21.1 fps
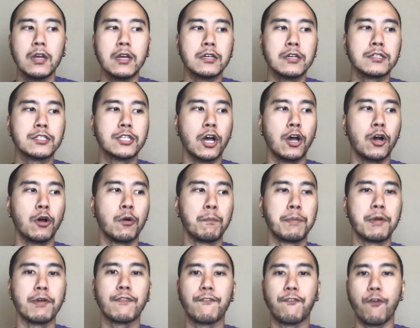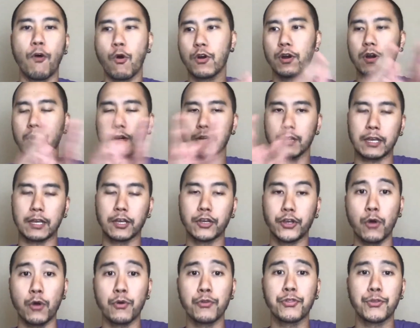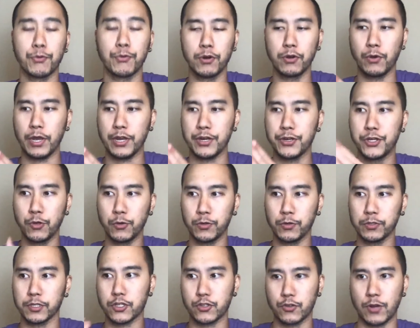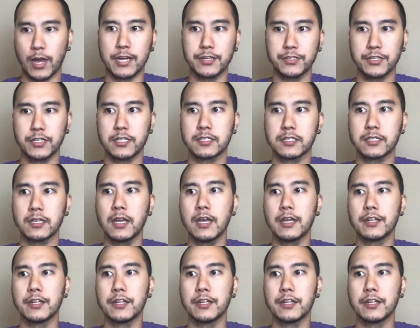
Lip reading: So before going through and doing the strategies,